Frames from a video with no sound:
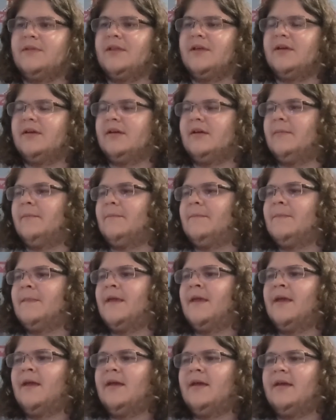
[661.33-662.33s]
Um,
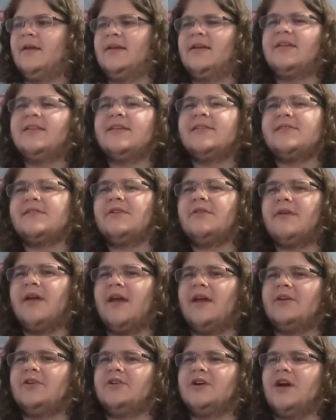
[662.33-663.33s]
he does an
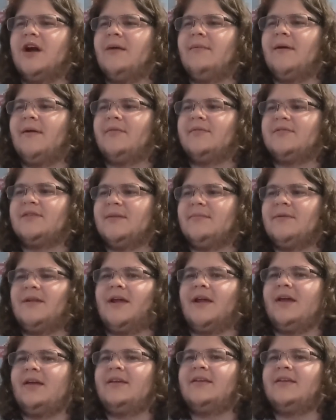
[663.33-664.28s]
okay job, I would say, but I,